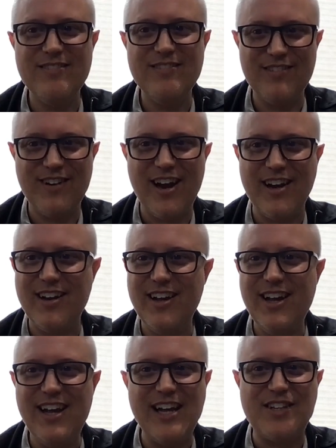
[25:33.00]
right.
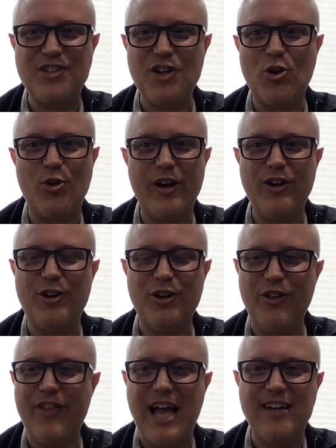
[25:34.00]
It's so critical,
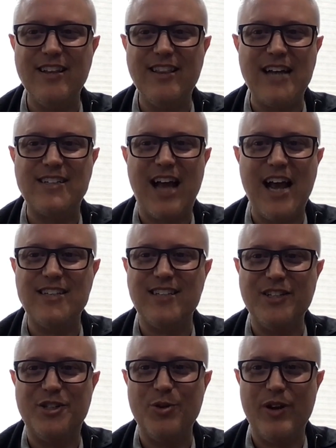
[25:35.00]
and that that ties
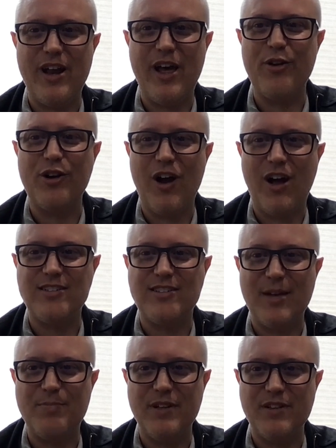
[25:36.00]
into another
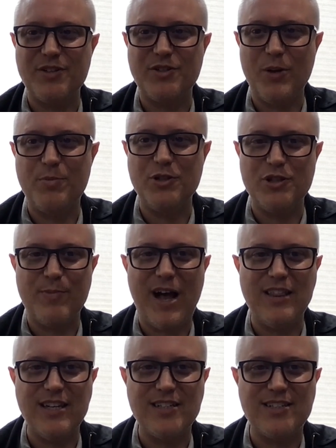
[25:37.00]
concept in the scriptures about
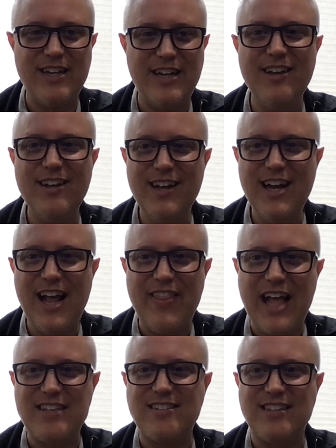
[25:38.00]
listening, and
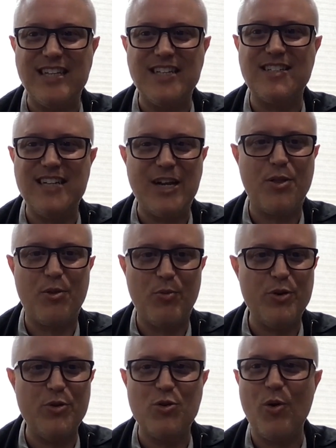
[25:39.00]
that's listening
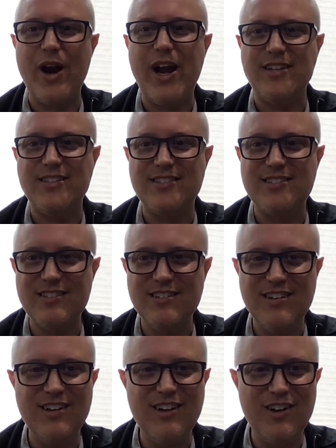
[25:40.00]
through grace.
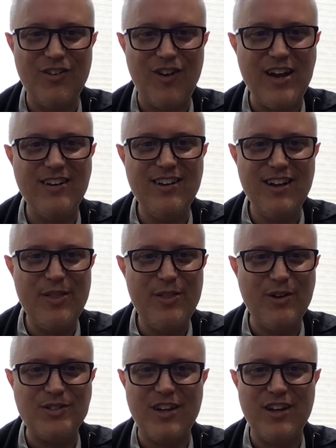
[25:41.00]
Right?
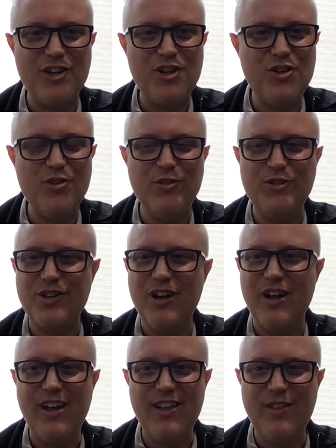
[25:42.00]
There's a huge
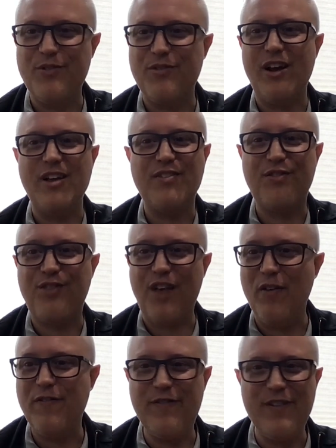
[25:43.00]
there's a
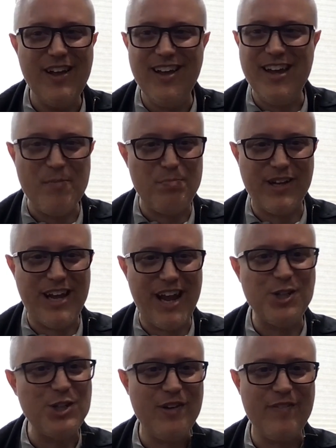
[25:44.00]
self
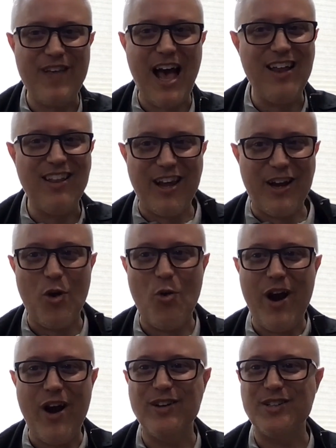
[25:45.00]
implication of that, like
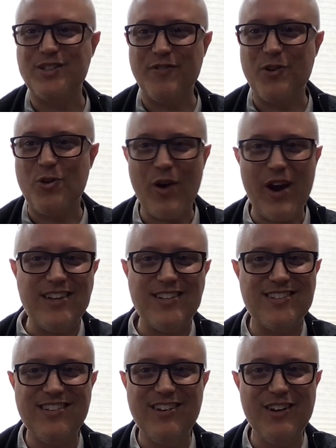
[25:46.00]
awareness of
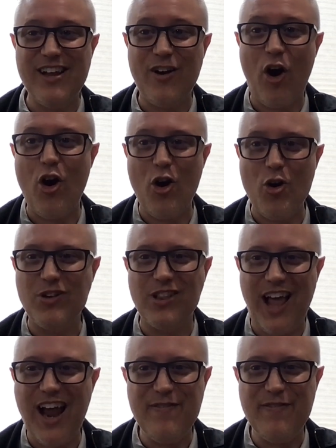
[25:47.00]
grace in our own
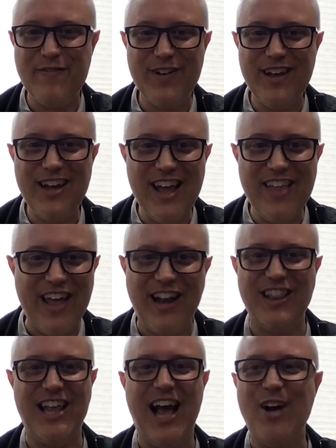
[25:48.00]
life that
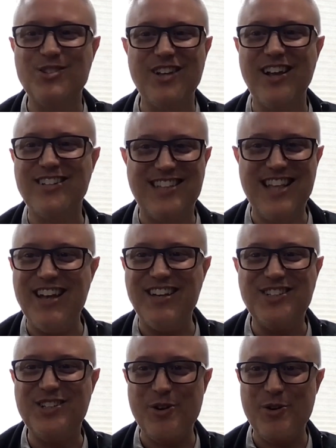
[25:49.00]
allows us then
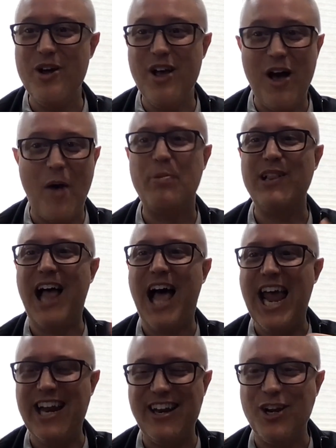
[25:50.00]
to apply
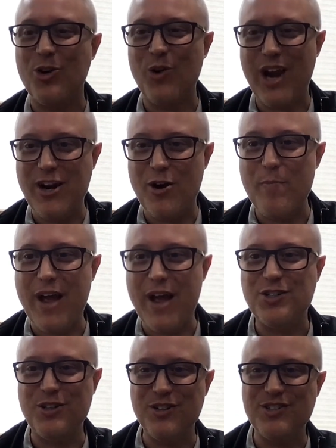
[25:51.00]
it in greater
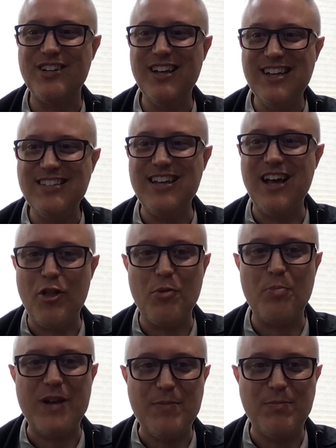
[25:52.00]
measures to other
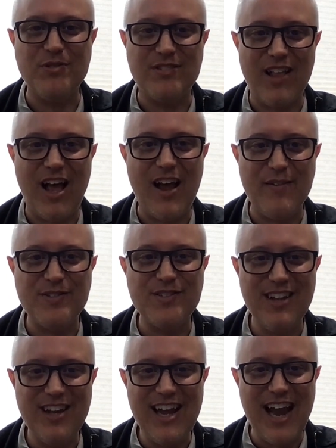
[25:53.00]
people's lives.
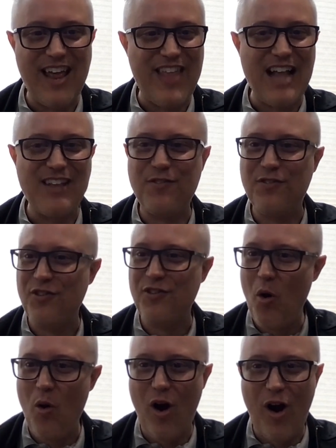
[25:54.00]
And that's
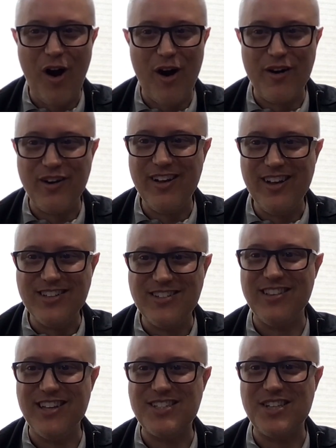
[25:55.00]
so hard to
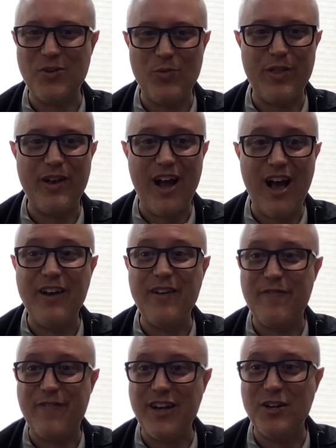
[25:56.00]
listen with an
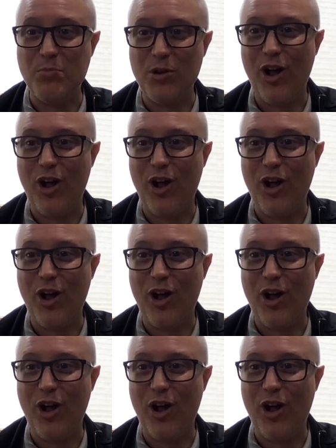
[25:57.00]
unoffendable